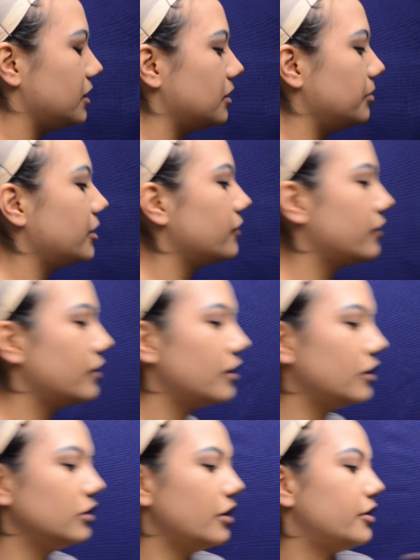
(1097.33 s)
a little bit of
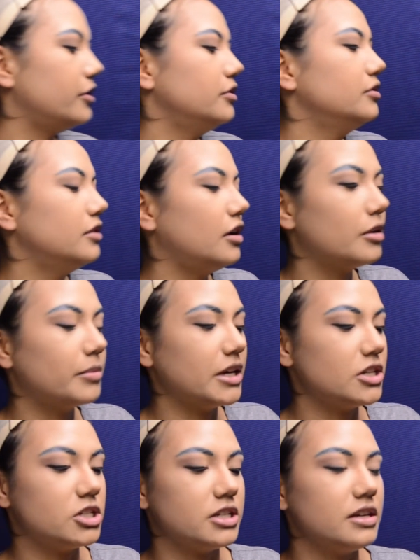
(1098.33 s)
glow on my
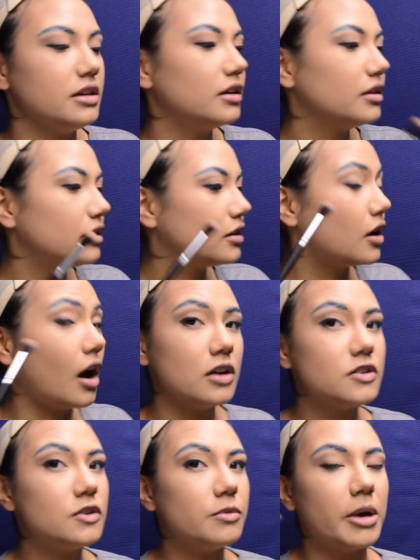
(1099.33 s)
cheek, not
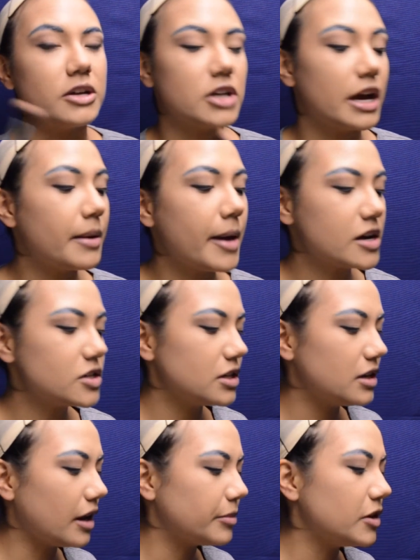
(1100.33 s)
too much. I
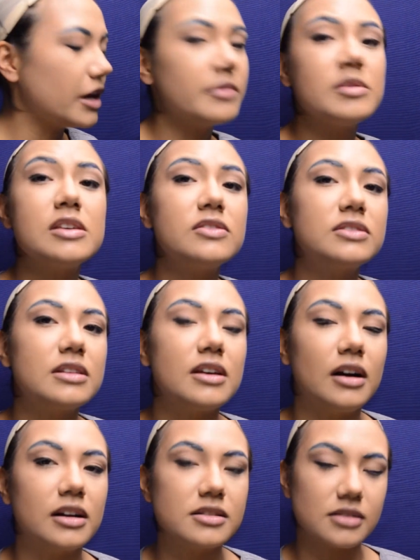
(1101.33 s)
used the
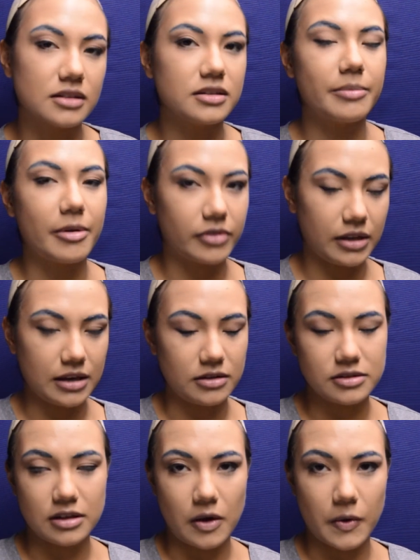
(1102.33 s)
Anastasia Beverly
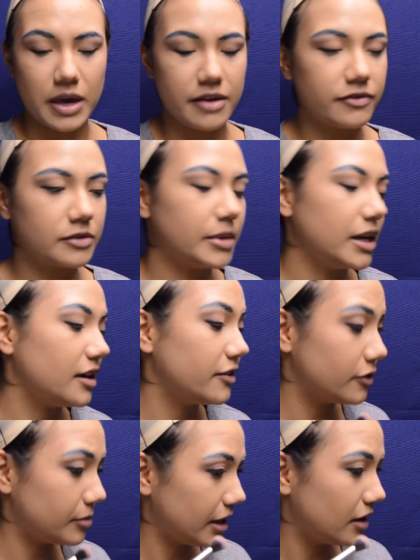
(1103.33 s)
Hills Glow Kit for my
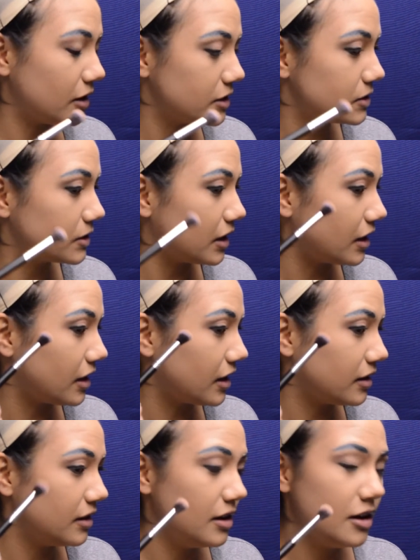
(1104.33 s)
contour
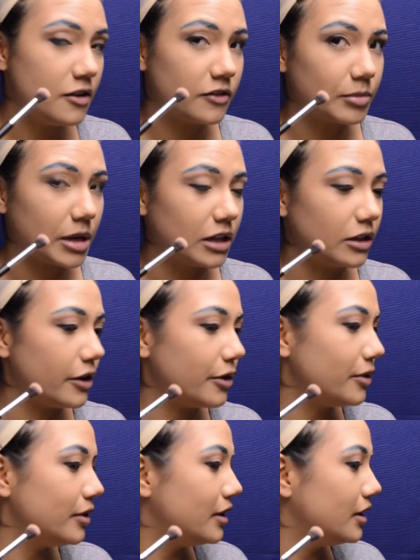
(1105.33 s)
for my
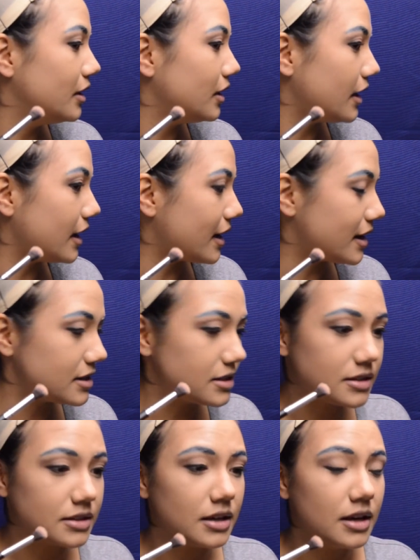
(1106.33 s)
glow,
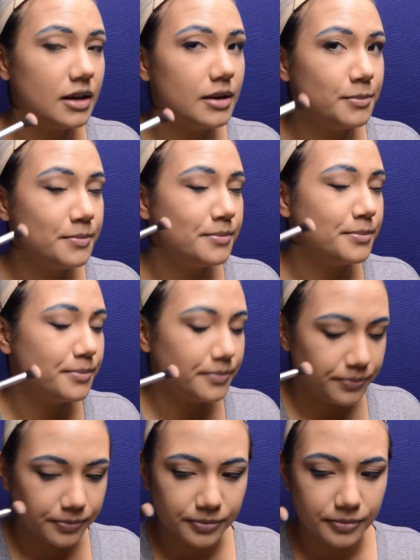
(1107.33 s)
and
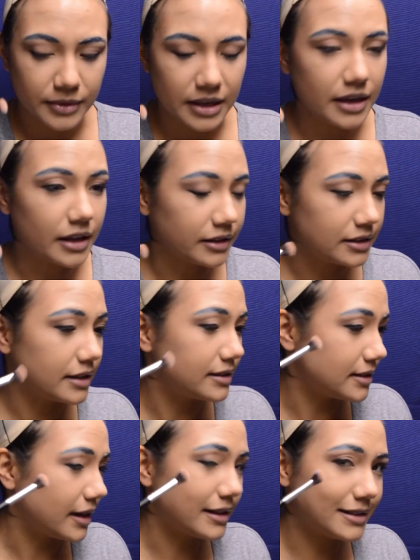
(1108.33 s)
it's
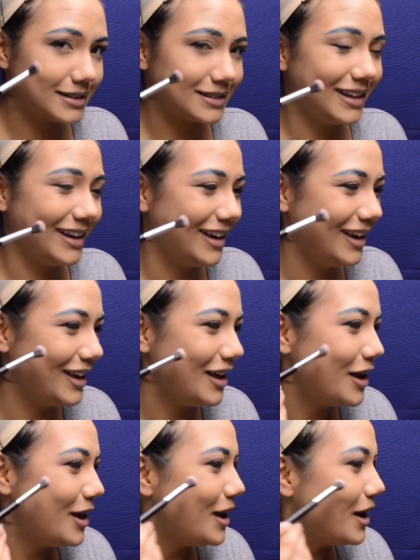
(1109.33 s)
nice.
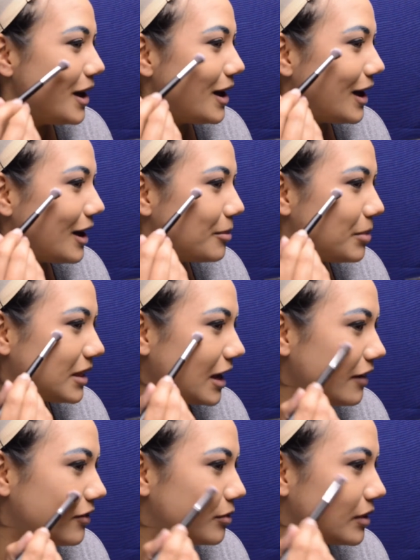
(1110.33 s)
But they
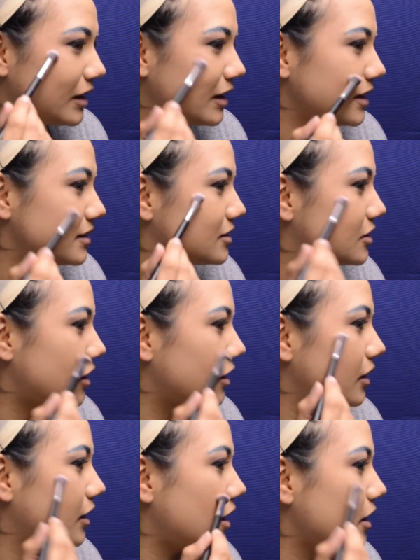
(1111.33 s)
have a really nice
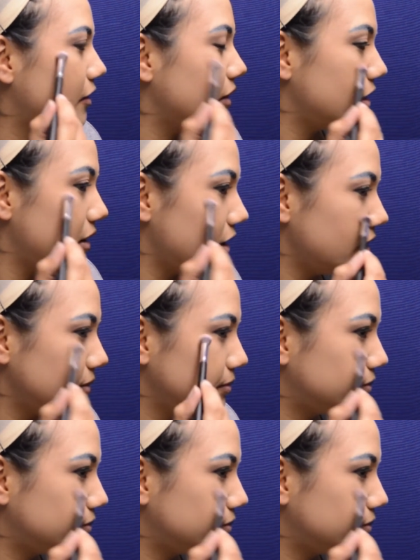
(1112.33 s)
dark color in there.